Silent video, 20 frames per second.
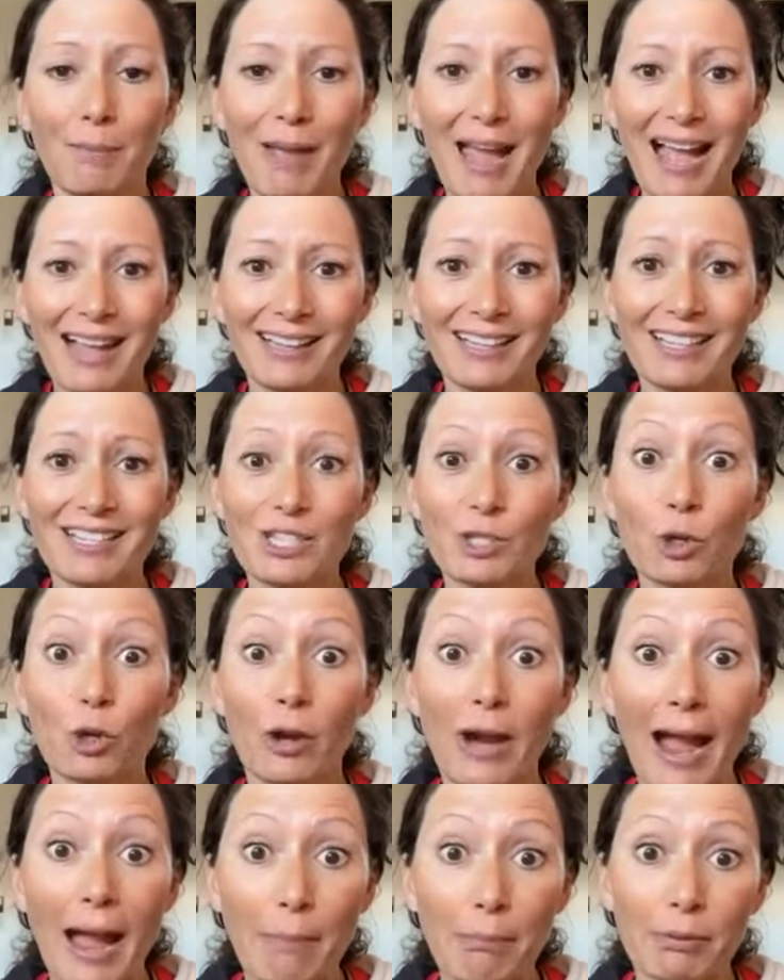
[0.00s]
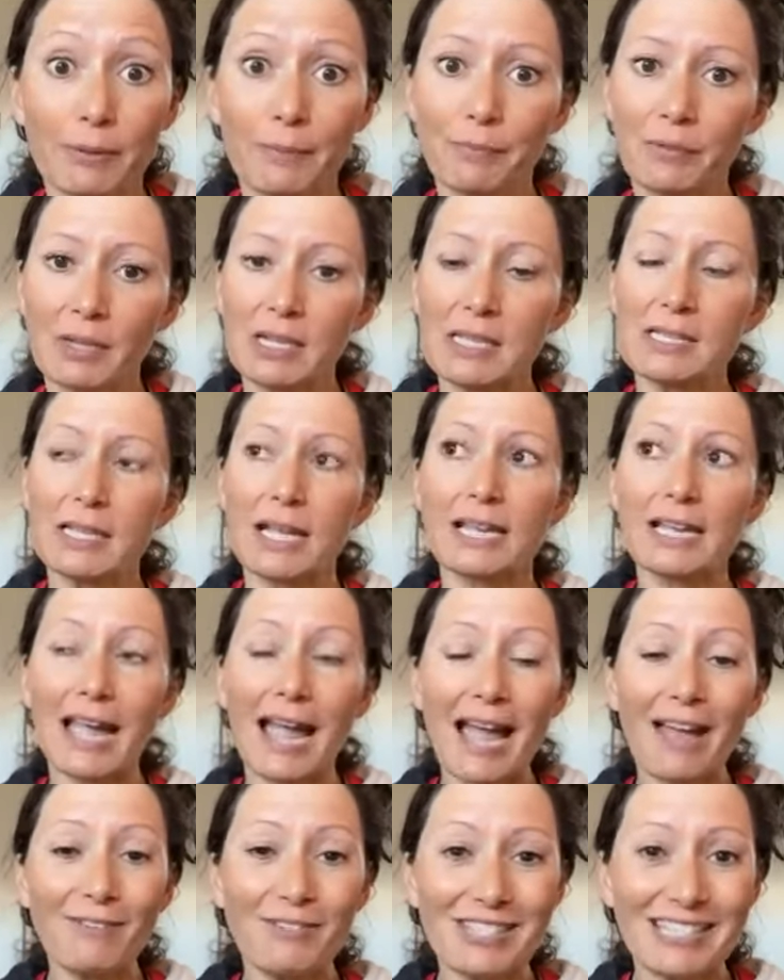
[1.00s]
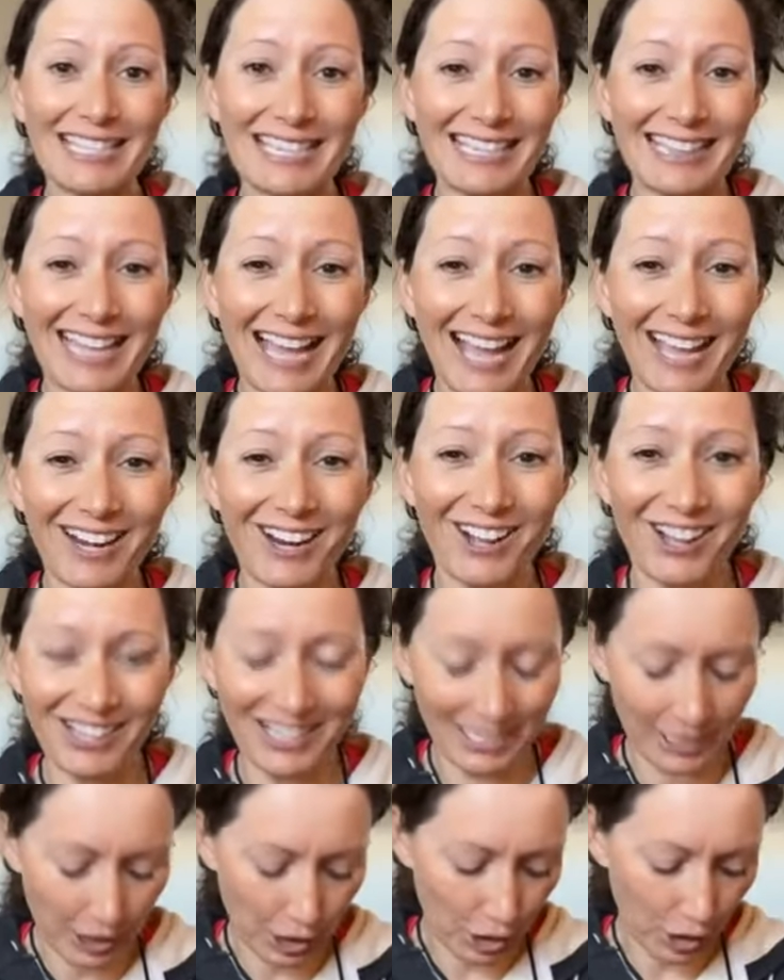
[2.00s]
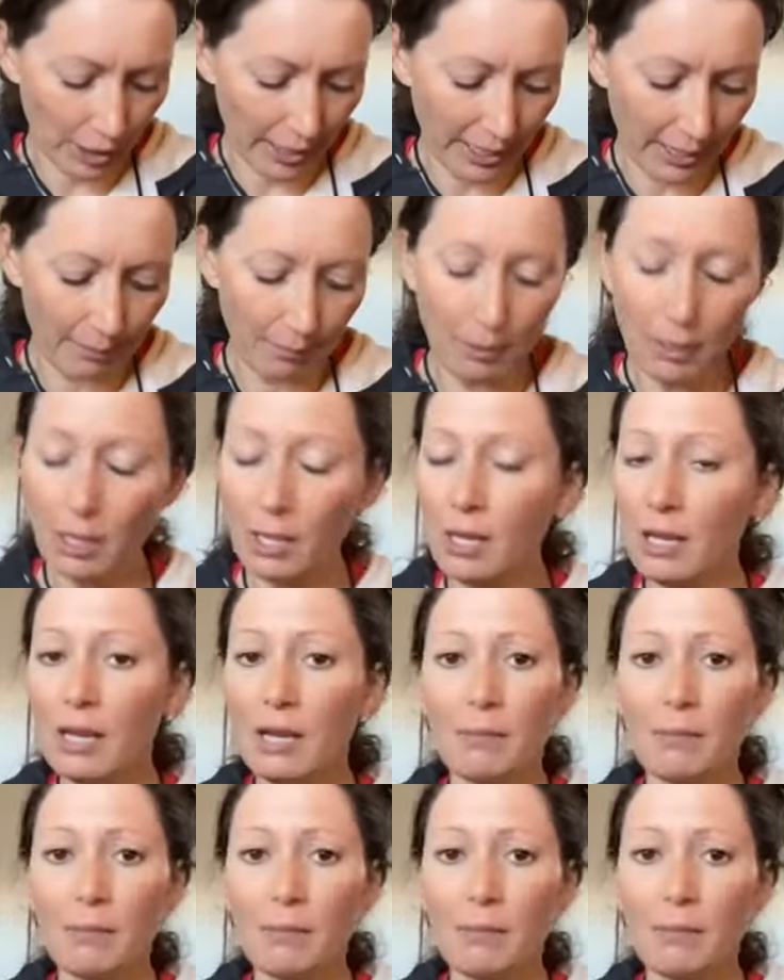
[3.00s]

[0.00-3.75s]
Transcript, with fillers: balance crap because I have seen that on Instagram